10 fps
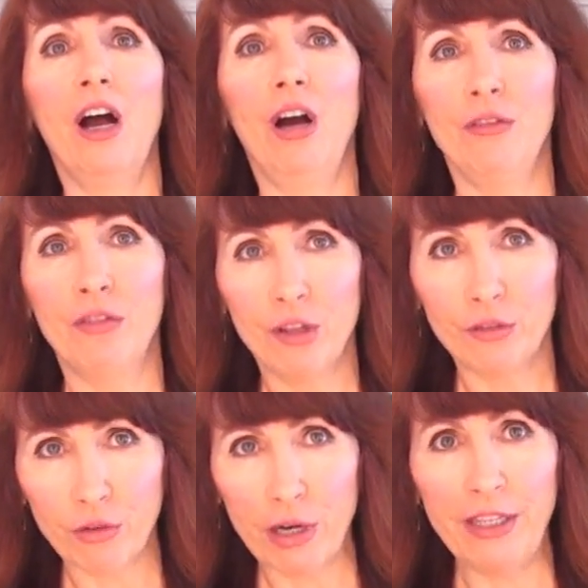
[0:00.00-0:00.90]
of
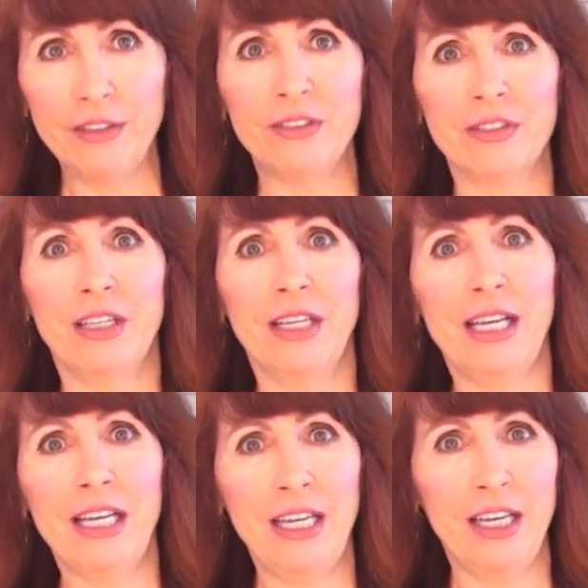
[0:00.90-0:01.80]
friends
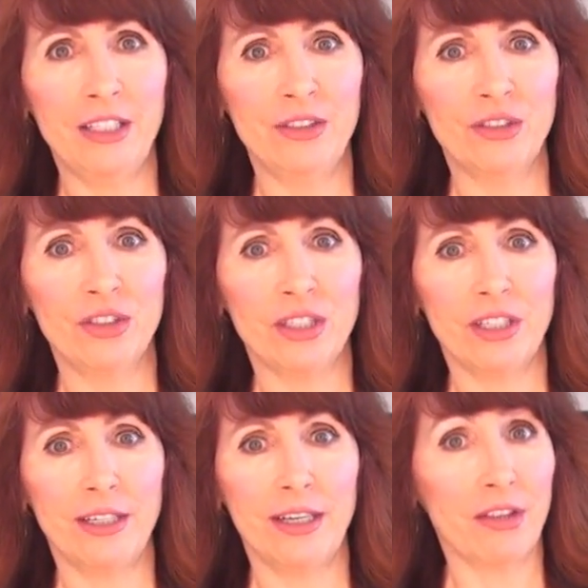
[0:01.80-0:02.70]
and
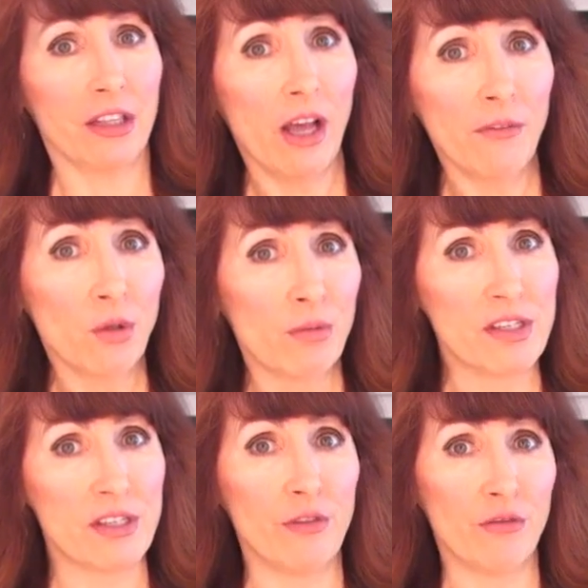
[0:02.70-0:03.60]
the love you
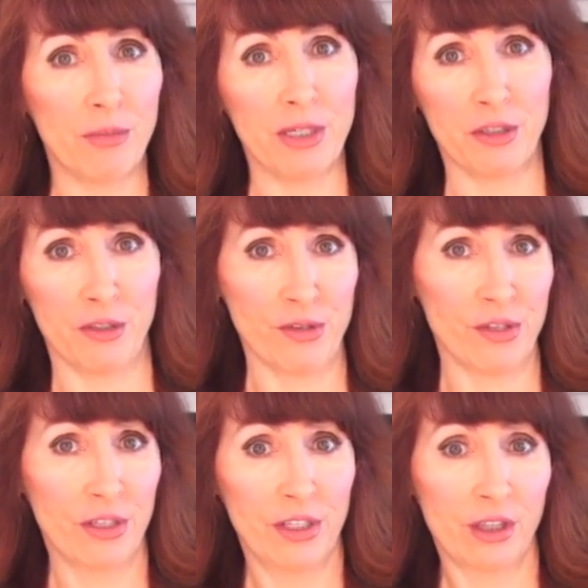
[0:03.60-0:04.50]
receive from
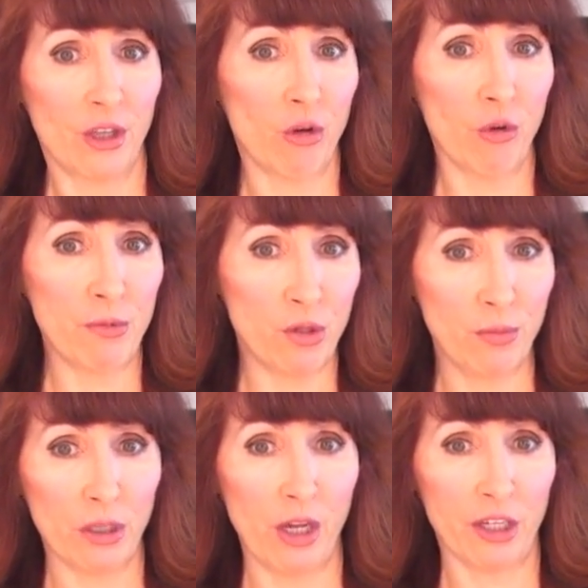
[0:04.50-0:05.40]
others, the groups you
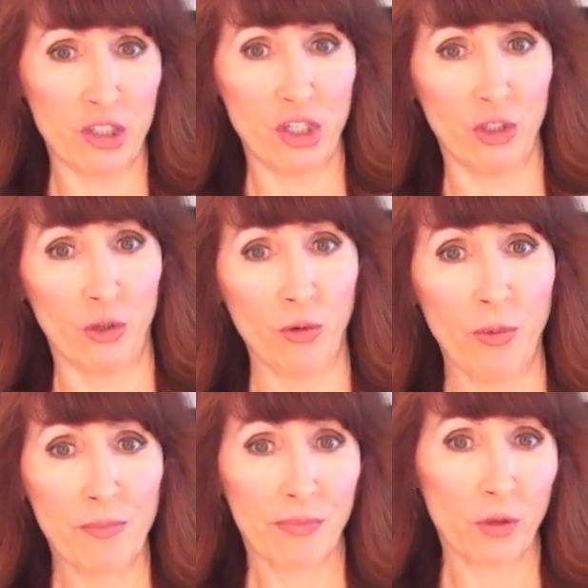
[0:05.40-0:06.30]
belong
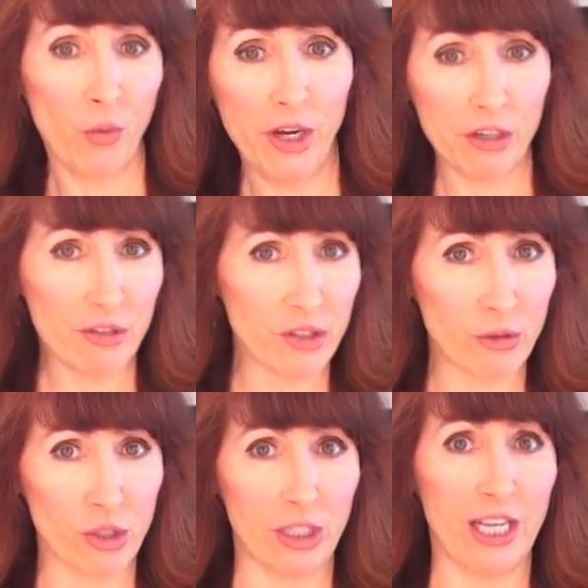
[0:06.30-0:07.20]
to, where you're
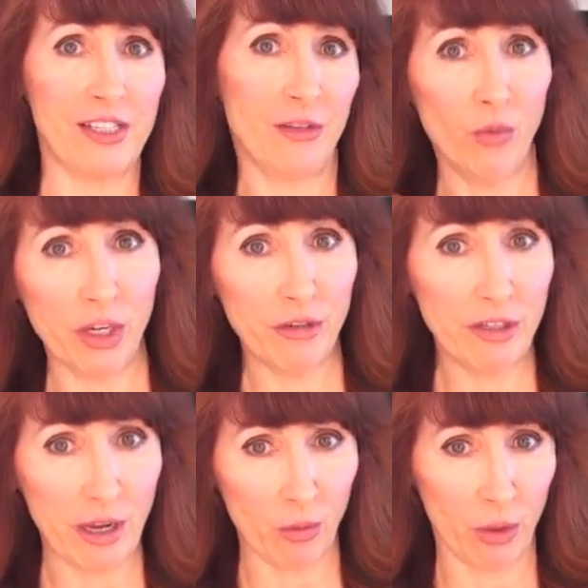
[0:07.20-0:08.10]
socializing, where you're
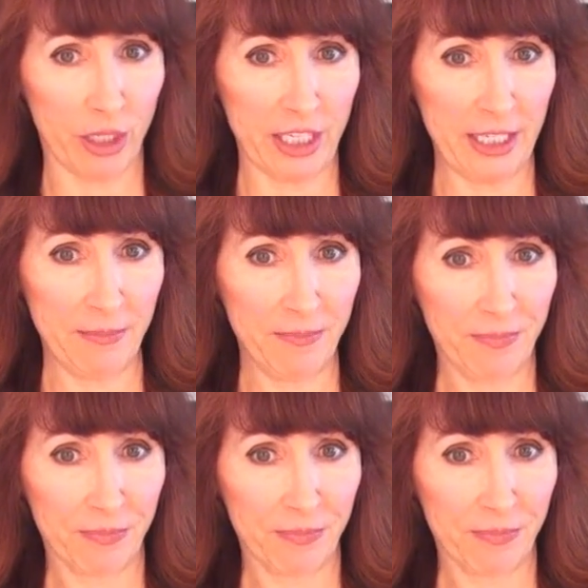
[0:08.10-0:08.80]
networking.